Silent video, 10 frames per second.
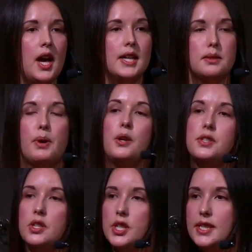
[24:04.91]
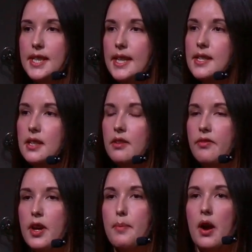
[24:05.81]
as opposed to just seeking to
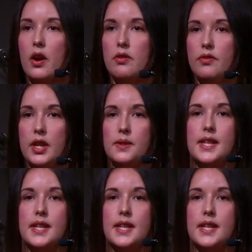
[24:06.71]
confirm our own views